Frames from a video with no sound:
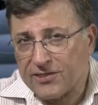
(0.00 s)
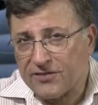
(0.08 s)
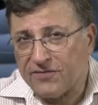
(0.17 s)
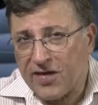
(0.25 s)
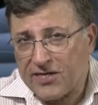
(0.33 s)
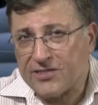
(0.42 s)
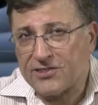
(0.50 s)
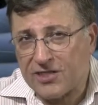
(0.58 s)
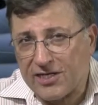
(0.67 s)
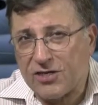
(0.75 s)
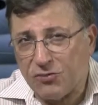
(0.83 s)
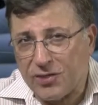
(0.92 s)
as a very
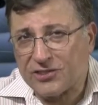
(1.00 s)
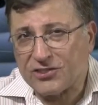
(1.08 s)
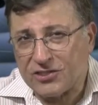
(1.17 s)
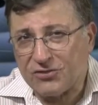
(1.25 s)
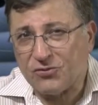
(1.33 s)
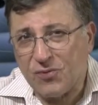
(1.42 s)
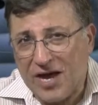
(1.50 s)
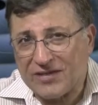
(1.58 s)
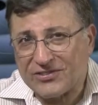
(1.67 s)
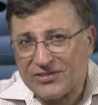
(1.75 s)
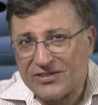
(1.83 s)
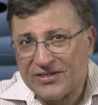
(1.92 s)
silly question to
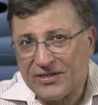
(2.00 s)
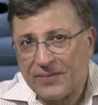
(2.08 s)
ask.